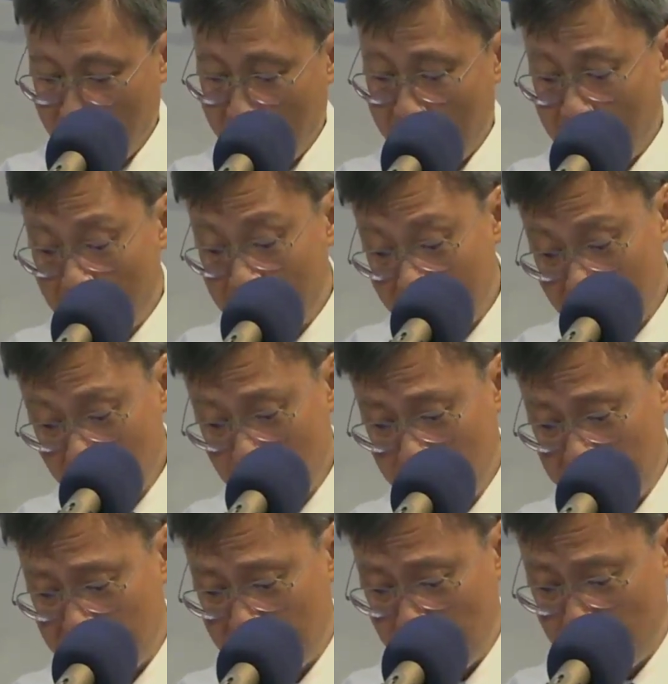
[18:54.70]
And then we
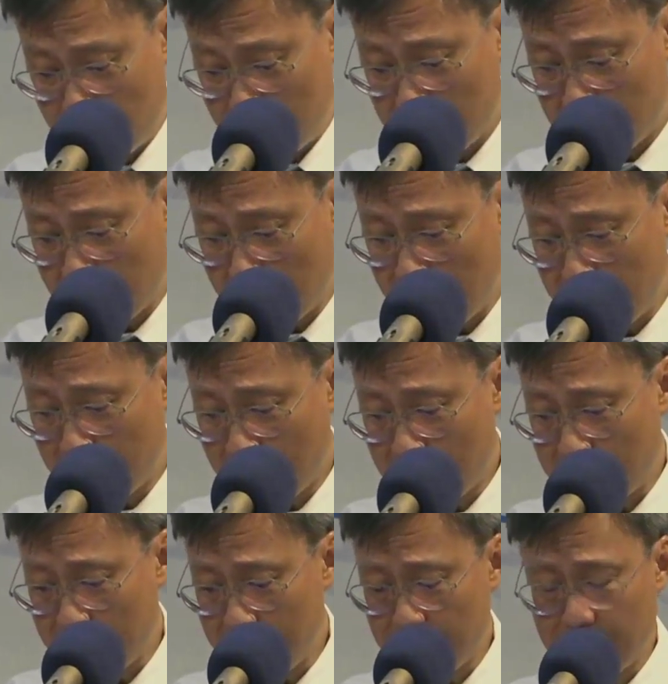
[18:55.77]
see verse
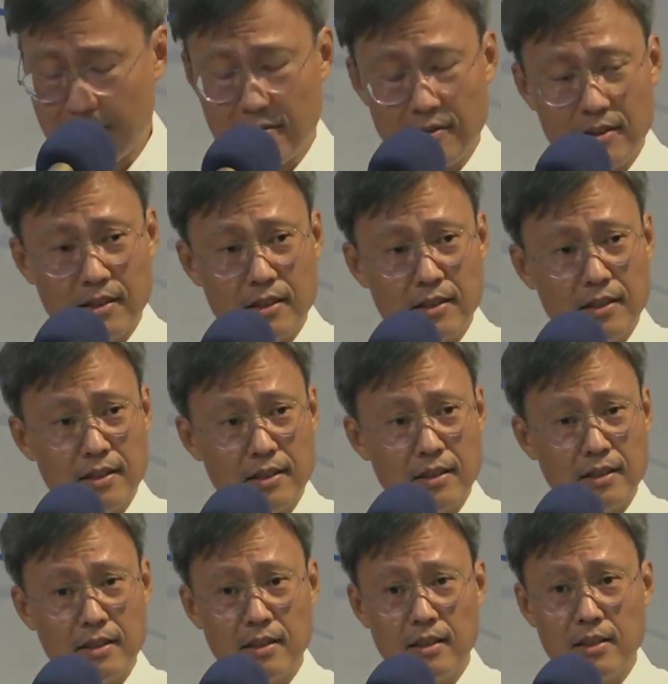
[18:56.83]
35
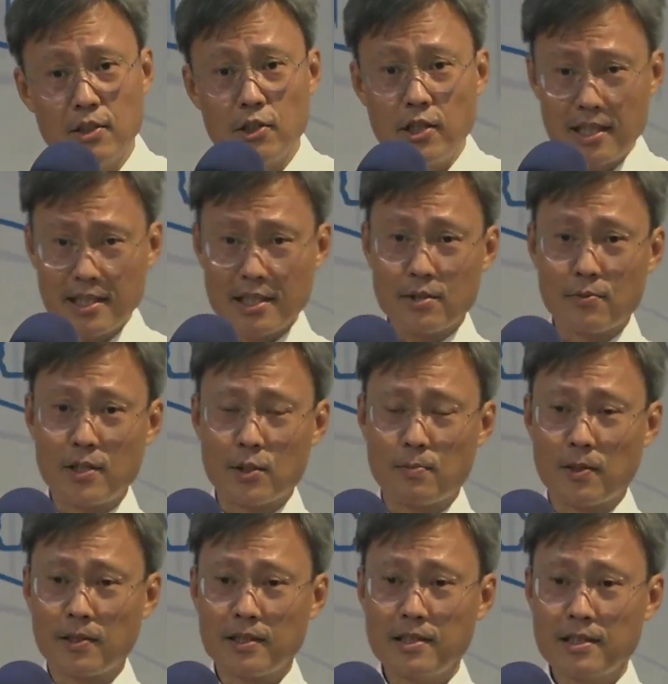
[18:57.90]
Jesus
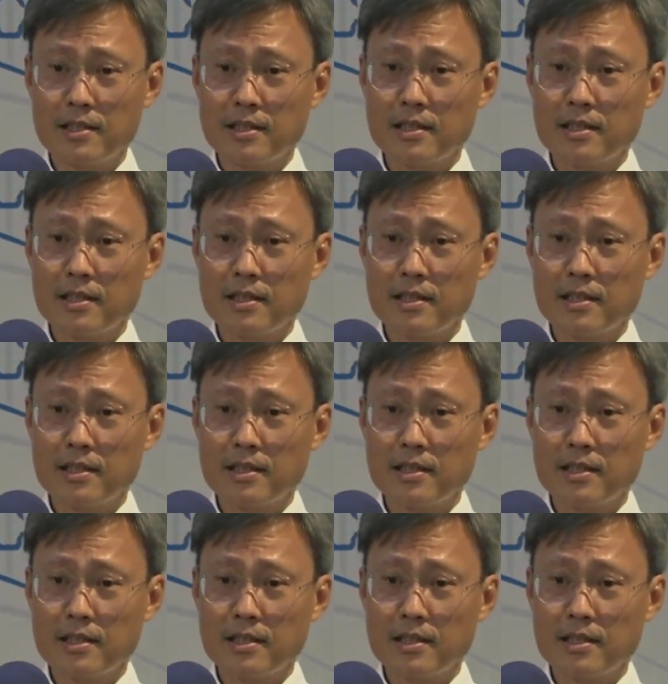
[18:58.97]
responds,